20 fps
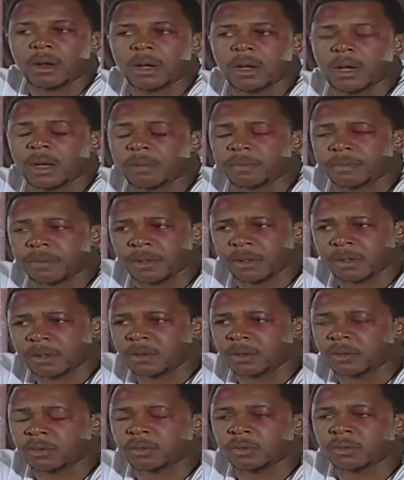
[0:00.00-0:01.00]
I beg
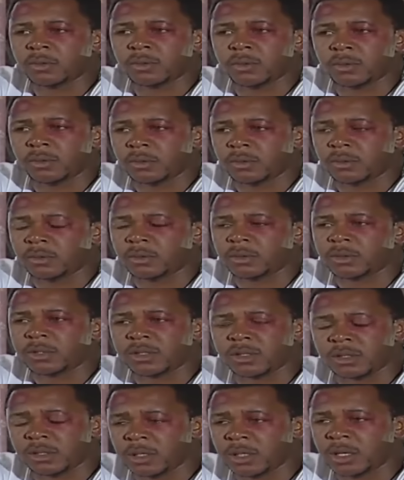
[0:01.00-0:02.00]
you,
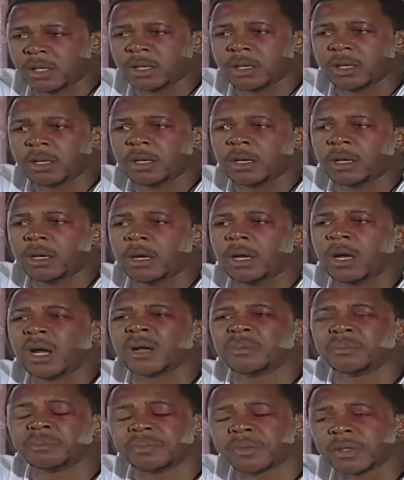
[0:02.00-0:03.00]
Tina,
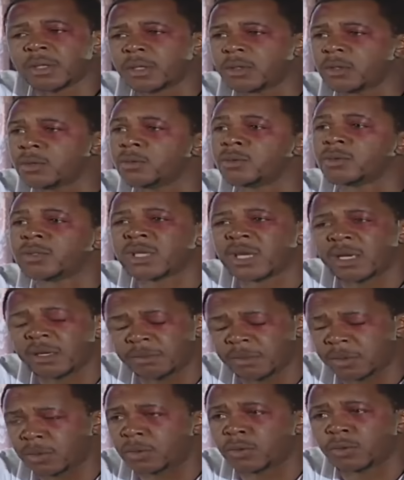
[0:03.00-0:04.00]
I beg you, tell
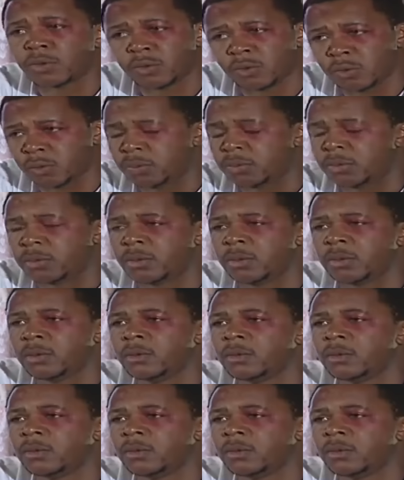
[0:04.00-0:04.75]
me the truth.